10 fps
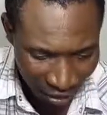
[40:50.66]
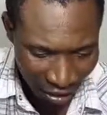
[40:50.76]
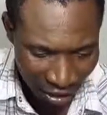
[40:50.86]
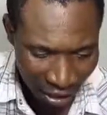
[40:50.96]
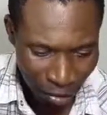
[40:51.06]

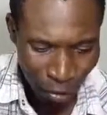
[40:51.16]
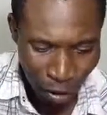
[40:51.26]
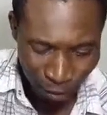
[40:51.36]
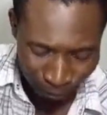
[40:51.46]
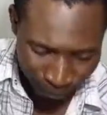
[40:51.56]
that,
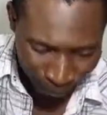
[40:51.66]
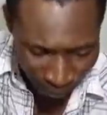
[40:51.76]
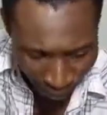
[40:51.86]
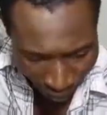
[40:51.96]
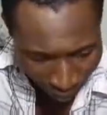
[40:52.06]
oh,
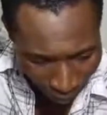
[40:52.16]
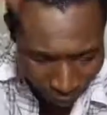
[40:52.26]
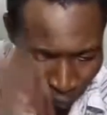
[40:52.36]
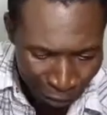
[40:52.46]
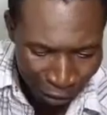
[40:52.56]

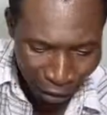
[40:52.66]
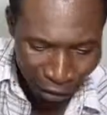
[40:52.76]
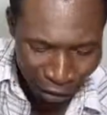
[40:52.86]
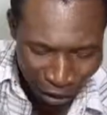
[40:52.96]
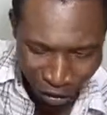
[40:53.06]
the
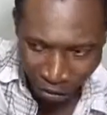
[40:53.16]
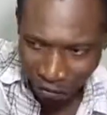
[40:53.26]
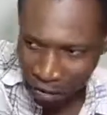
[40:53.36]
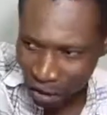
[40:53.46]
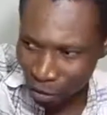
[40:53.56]
leaders of
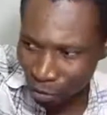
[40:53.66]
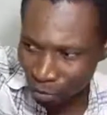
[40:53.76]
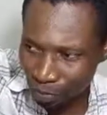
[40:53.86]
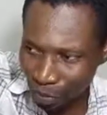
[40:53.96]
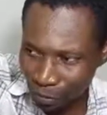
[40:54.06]
this group
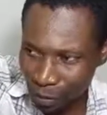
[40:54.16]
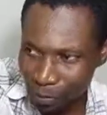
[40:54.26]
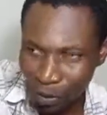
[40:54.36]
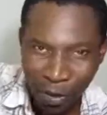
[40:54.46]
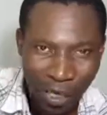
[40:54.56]
of people
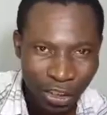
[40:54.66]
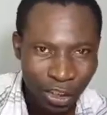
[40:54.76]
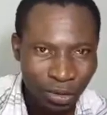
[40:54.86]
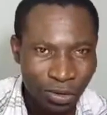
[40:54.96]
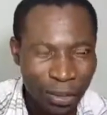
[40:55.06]
are
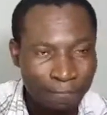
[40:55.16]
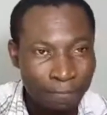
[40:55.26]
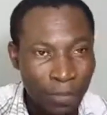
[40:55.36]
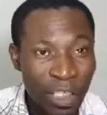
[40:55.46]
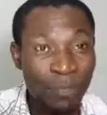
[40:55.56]
children.
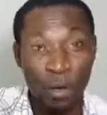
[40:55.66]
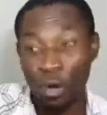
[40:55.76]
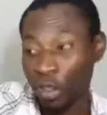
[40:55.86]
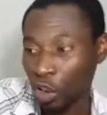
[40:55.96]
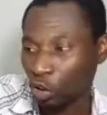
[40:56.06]
It's because they
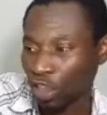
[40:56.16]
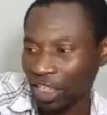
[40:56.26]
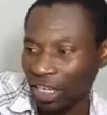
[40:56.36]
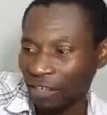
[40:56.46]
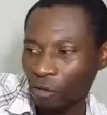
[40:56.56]
don't stand
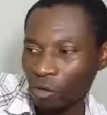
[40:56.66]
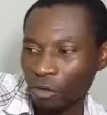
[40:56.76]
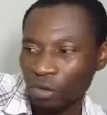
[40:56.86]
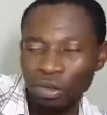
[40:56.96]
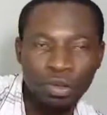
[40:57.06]
for
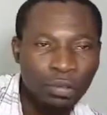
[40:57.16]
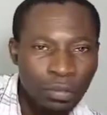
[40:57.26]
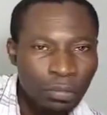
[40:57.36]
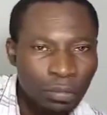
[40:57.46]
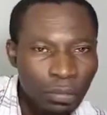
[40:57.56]
truth.
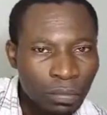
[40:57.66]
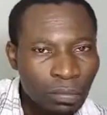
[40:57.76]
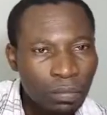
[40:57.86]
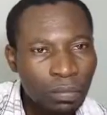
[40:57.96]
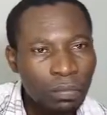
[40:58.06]

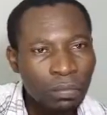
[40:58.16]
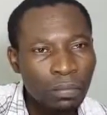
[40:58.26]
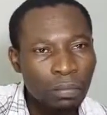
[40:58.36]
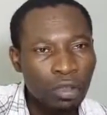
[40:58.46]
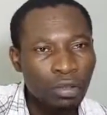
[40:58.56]

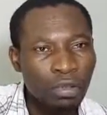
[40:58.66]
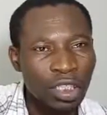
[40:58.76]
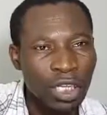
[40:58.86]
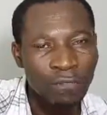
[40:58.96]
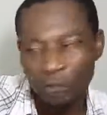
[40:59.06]
They don't stand
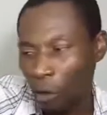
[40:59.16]
for